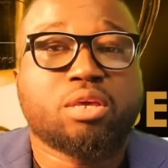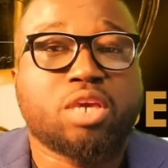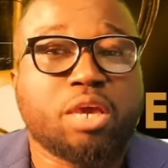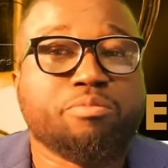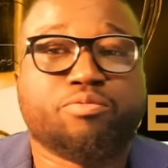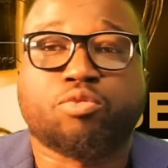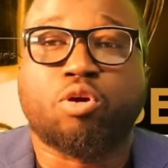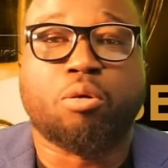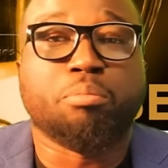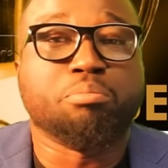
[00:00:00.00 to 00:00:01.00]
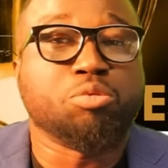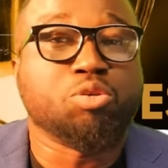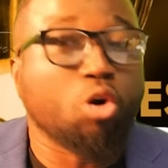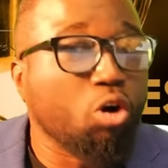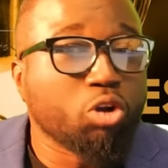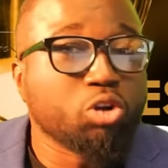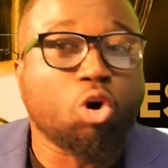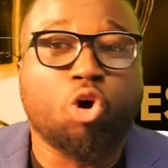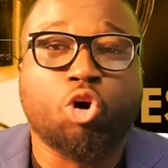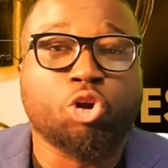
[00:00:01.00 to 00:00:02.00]
came from God
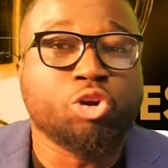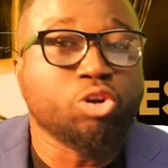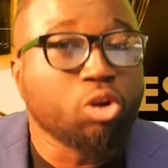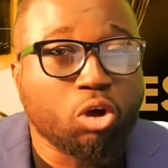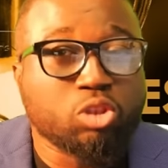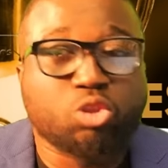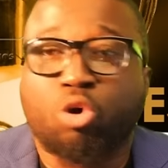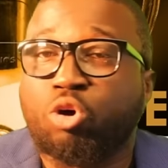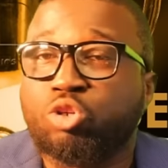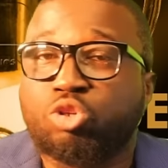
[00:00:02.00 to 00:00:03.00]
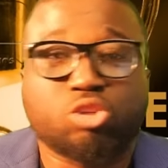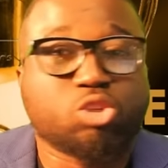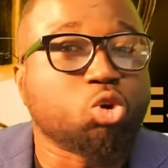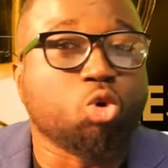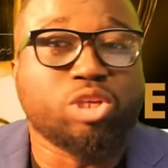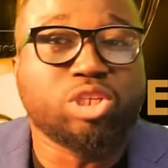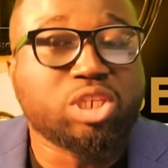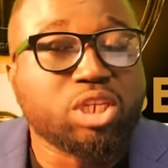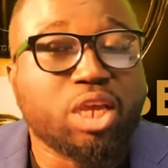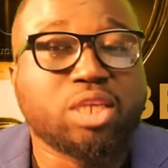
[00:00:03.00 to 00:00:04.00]
or not, or just
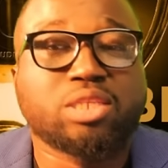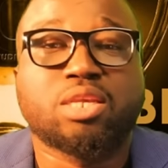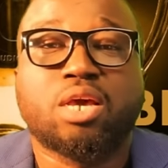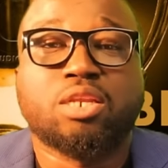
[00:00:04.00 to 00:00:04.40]
coincidence,